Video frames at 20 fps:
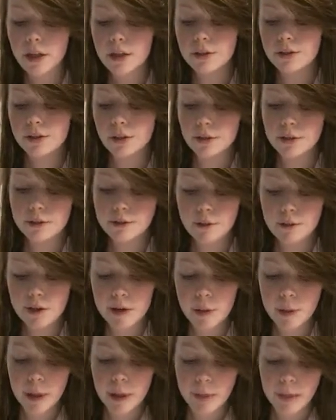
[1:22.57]
The song is
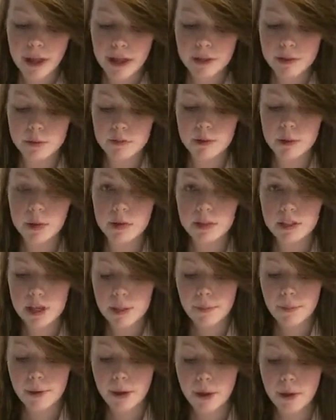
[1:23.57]
very quick-paced with a good
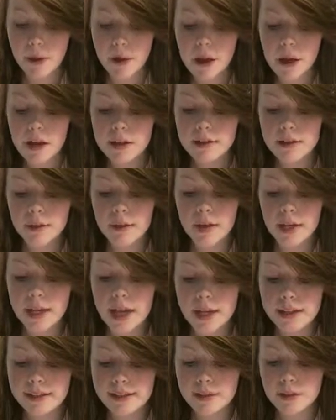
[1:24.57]
tempo, so when
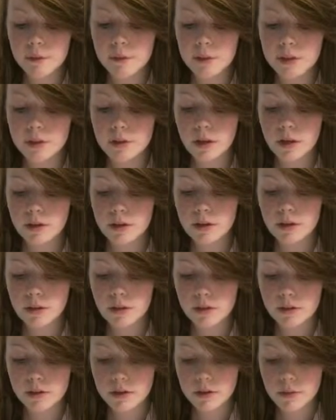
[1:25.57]
editing we struck
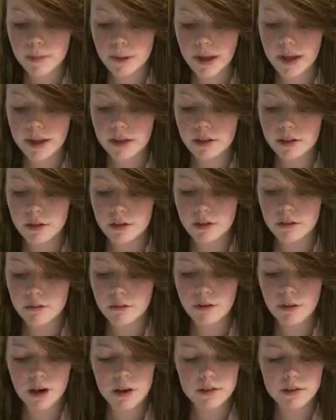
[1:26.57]
to the beat using
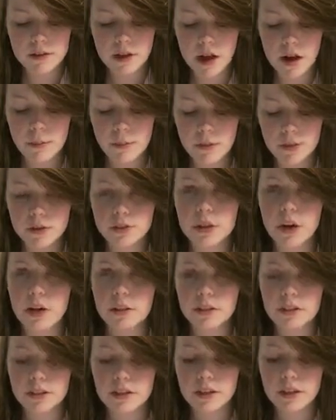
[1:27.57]
fast-cut
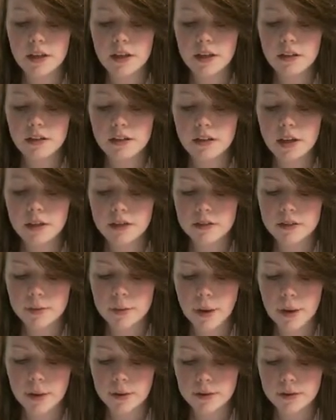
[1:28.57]
montages to
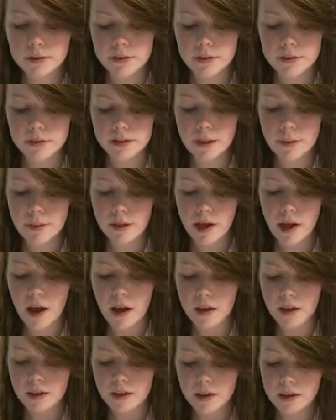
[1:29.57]
juxtapose seemingly
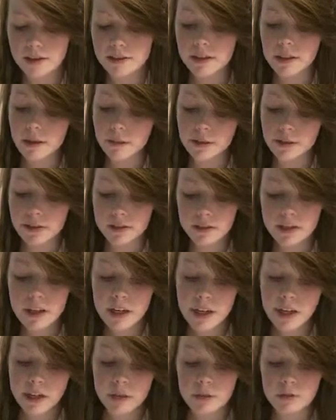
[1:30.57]
unconnected images
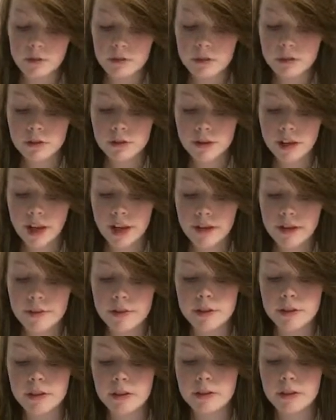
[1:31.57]
in order to create
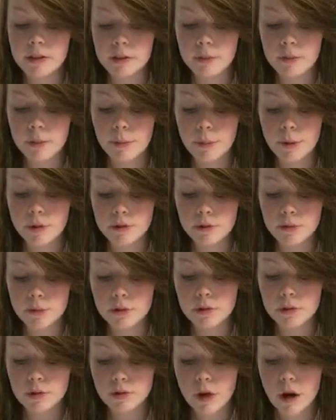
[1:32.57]
images that were
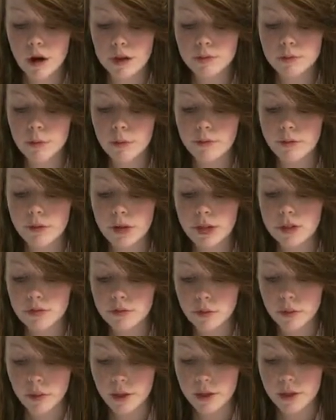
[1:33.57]
impossible to grasp on
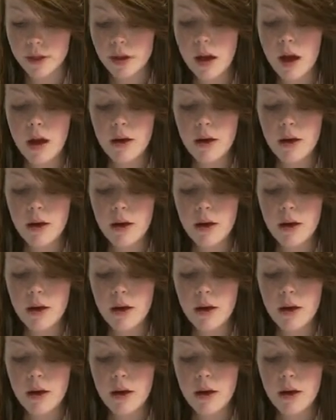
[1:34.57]
first viewing,